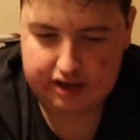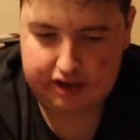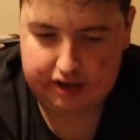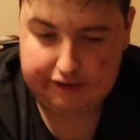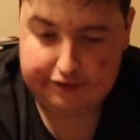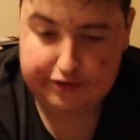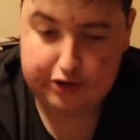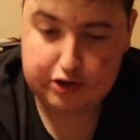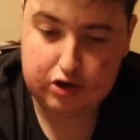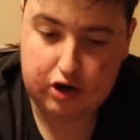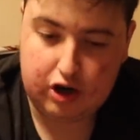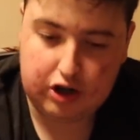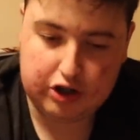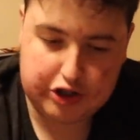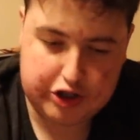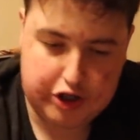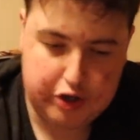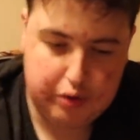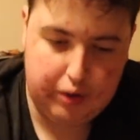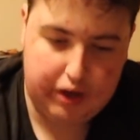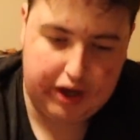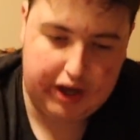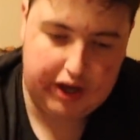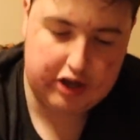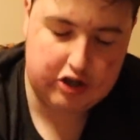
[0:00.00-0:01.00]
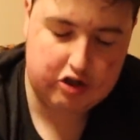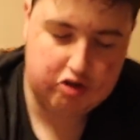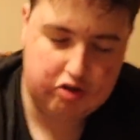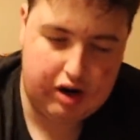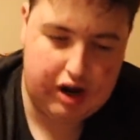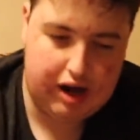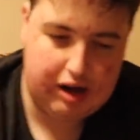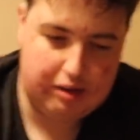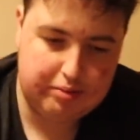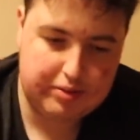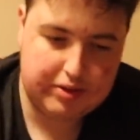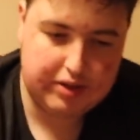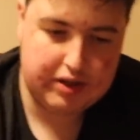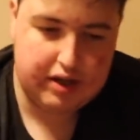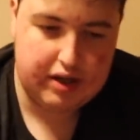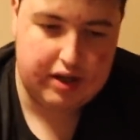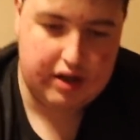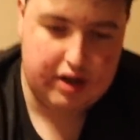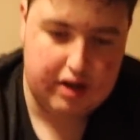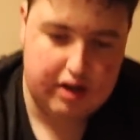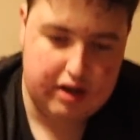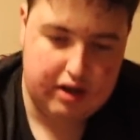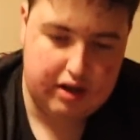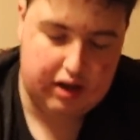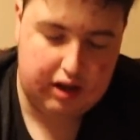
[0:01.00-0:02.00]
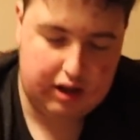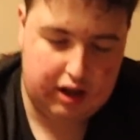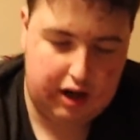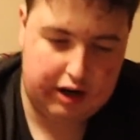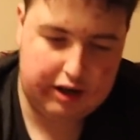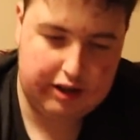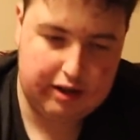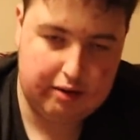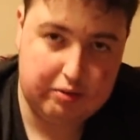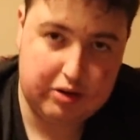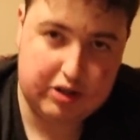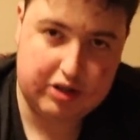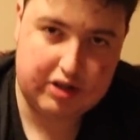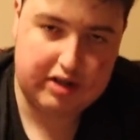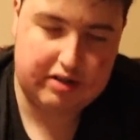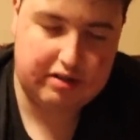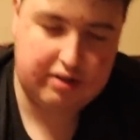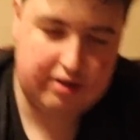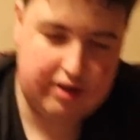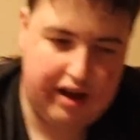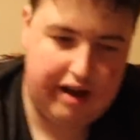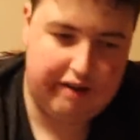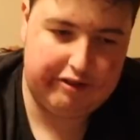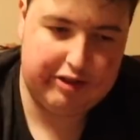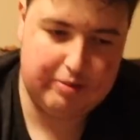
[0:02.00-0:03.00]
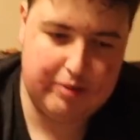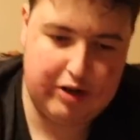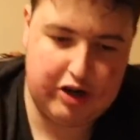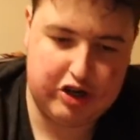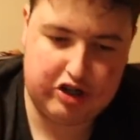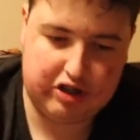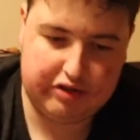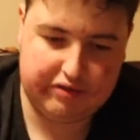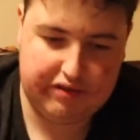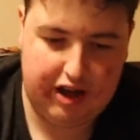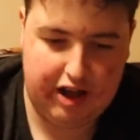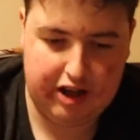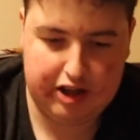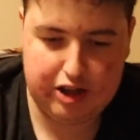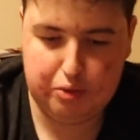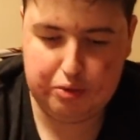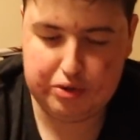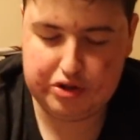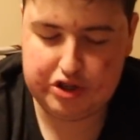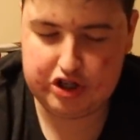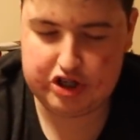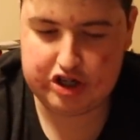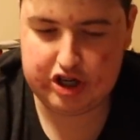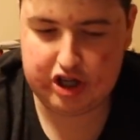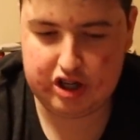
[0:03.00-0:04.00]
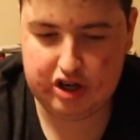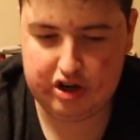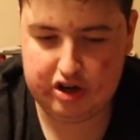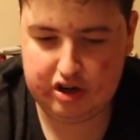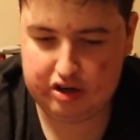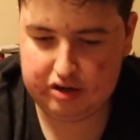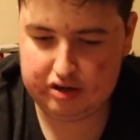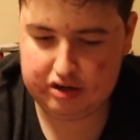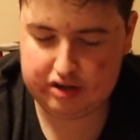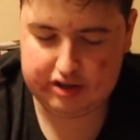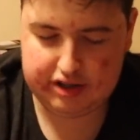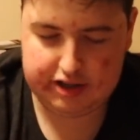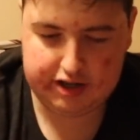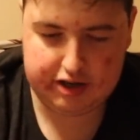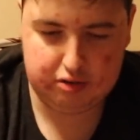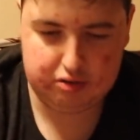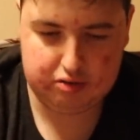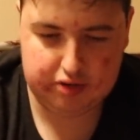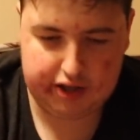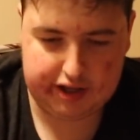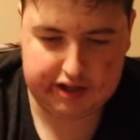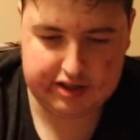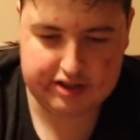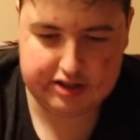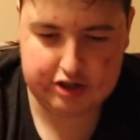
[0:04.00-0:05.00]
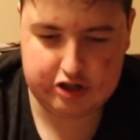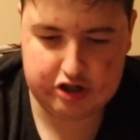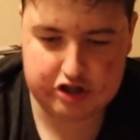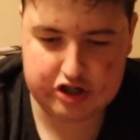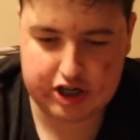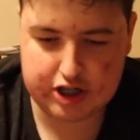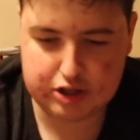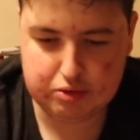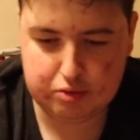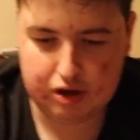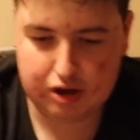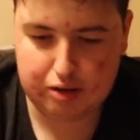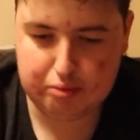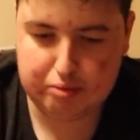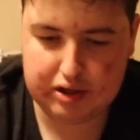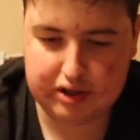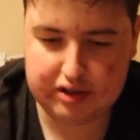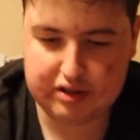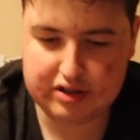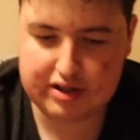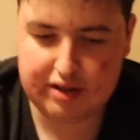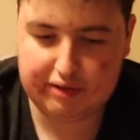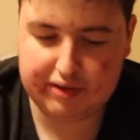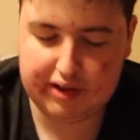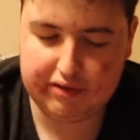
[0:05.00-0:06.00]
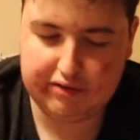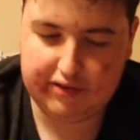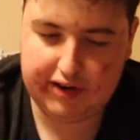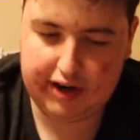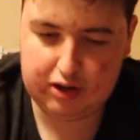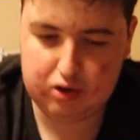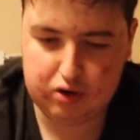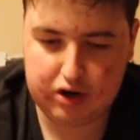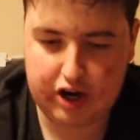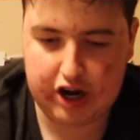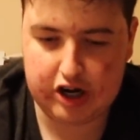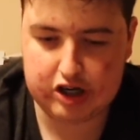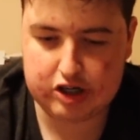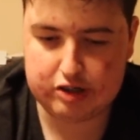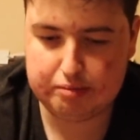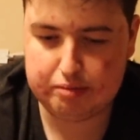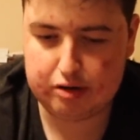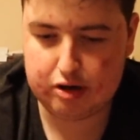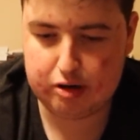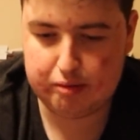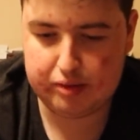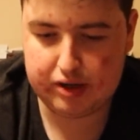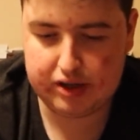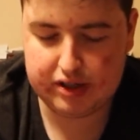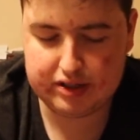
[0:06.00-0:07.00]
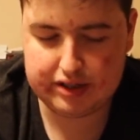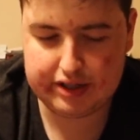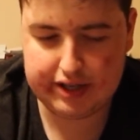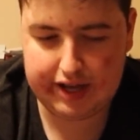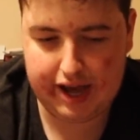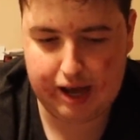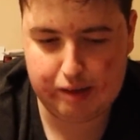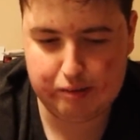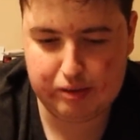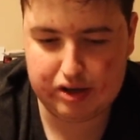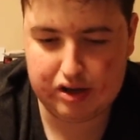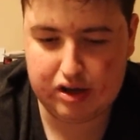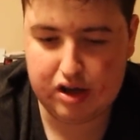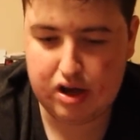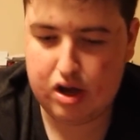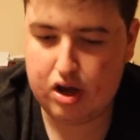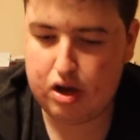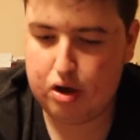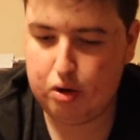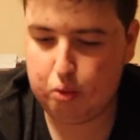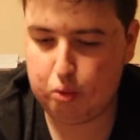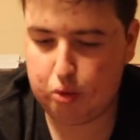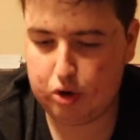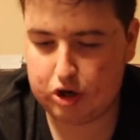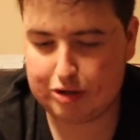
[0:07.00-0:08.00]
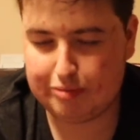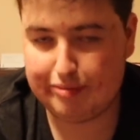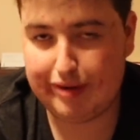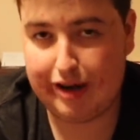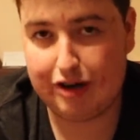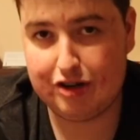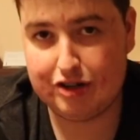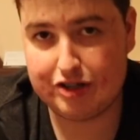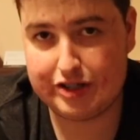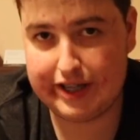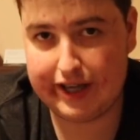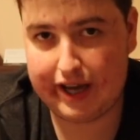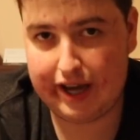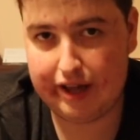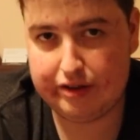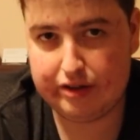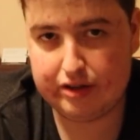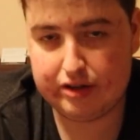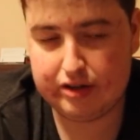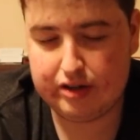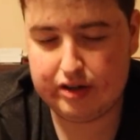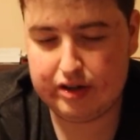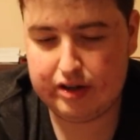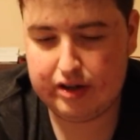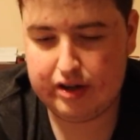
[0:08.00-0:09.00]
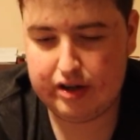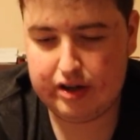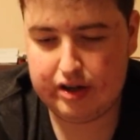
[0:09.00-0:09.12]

if you're drawing 2 hand traps, a lot of them just have diminishing value with each other. They don't like synergize well, but stuff like Veiler, Ash, and Permanent Gamma work better together